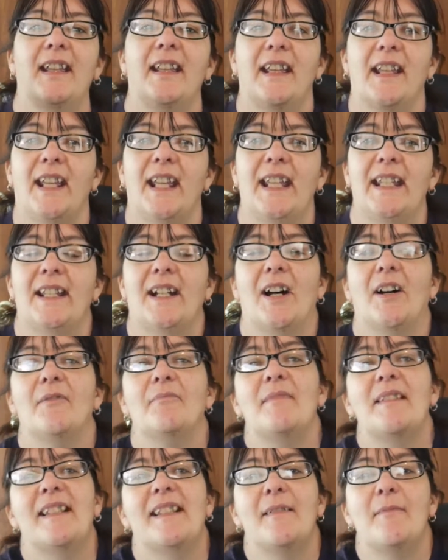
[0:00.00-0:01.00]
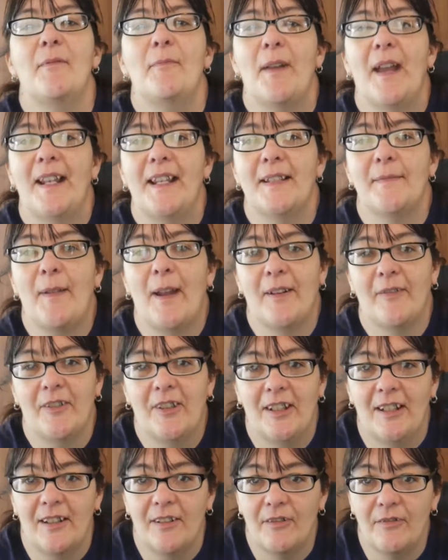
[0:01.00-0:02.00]
Hey y'all, Mississippi Madness back with
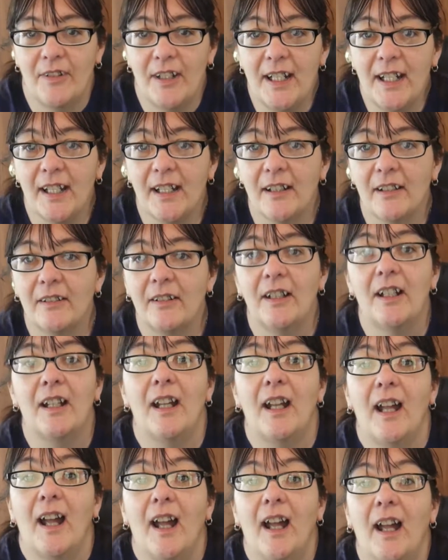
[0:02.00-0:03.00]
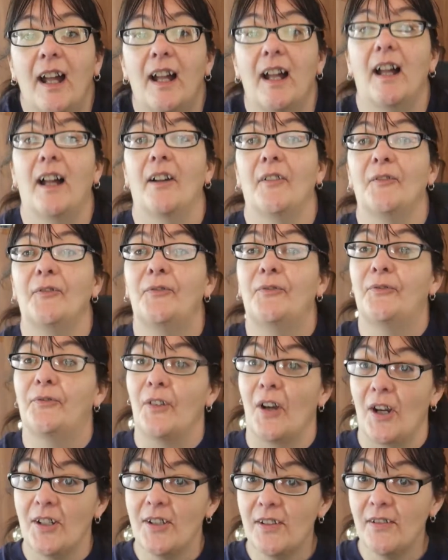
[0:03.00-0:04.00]
another video.
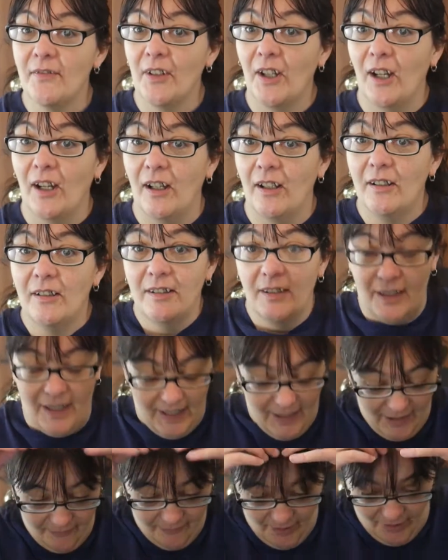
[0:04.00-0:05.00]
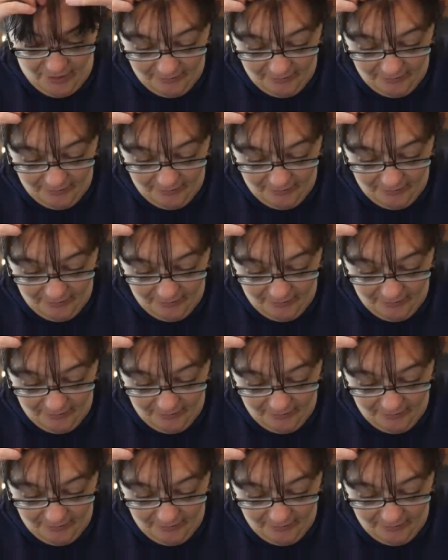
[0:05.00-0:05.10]
First of all, if y'all